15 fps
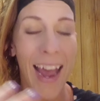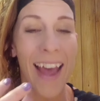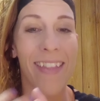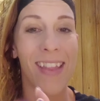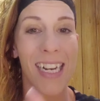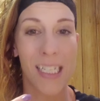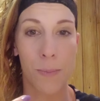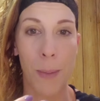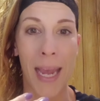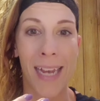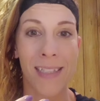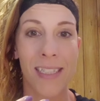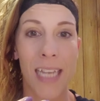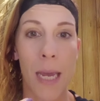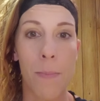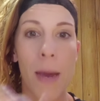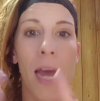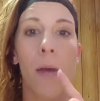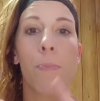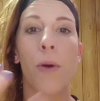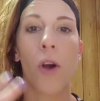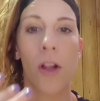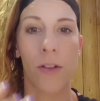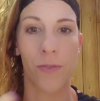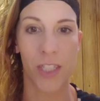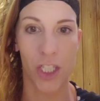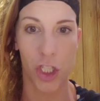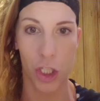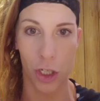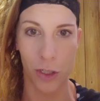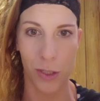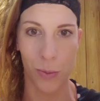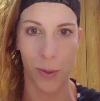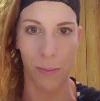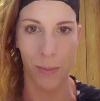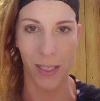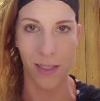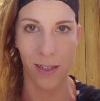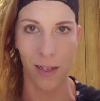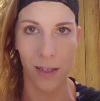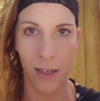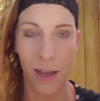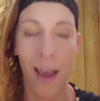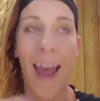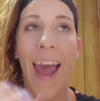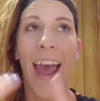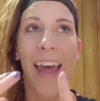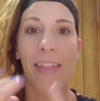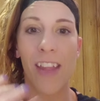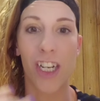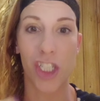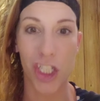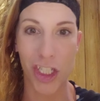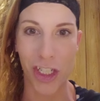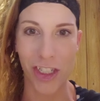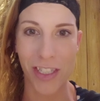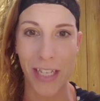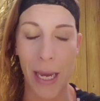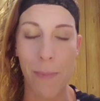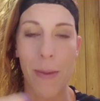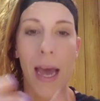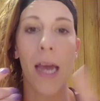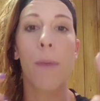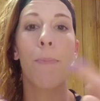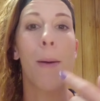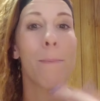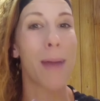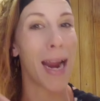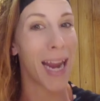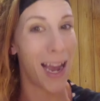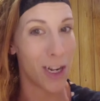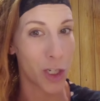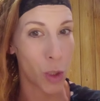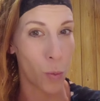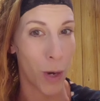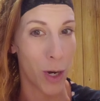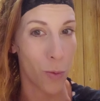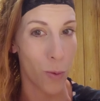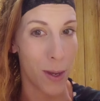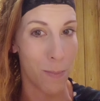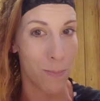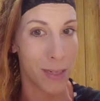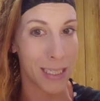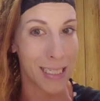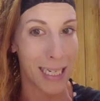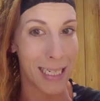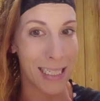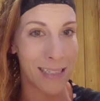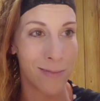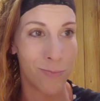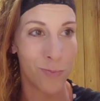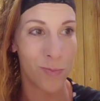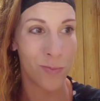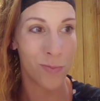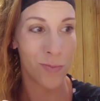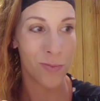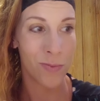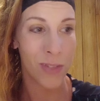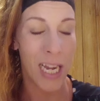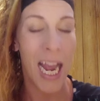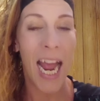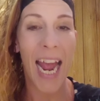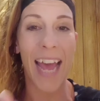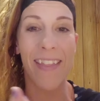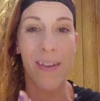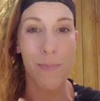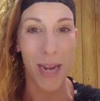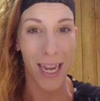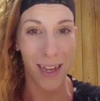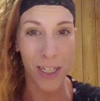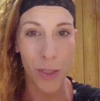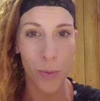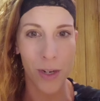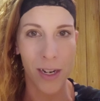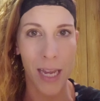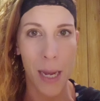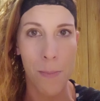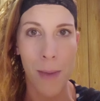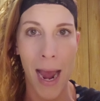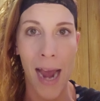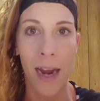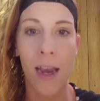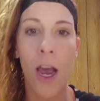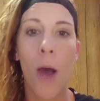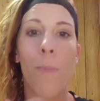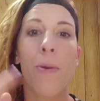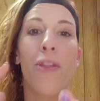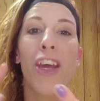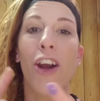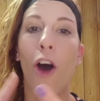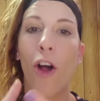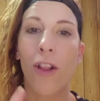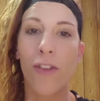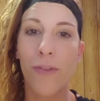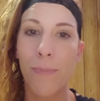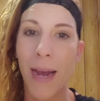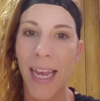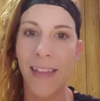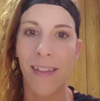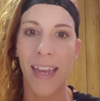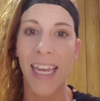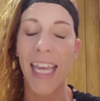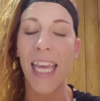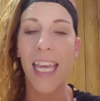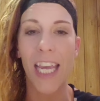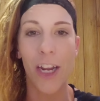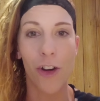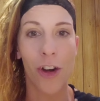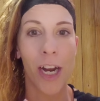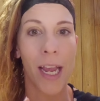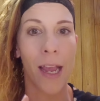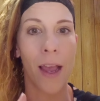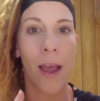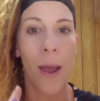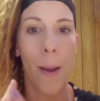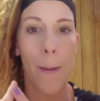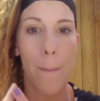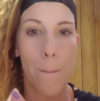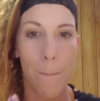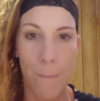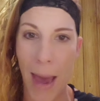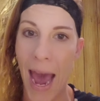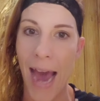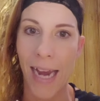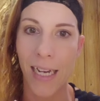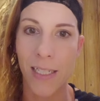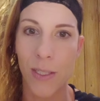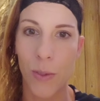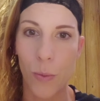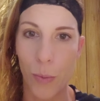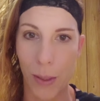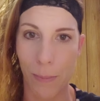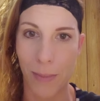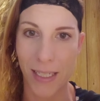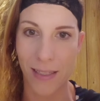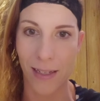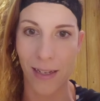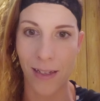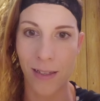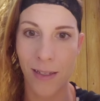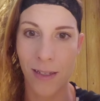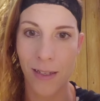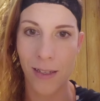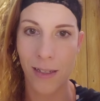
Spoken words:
And then his pants came back, but all of his shirts went missing. And then his shirts came back, but my underwear went missing. And then my underwear came back, but then all of my like earring backs went missing.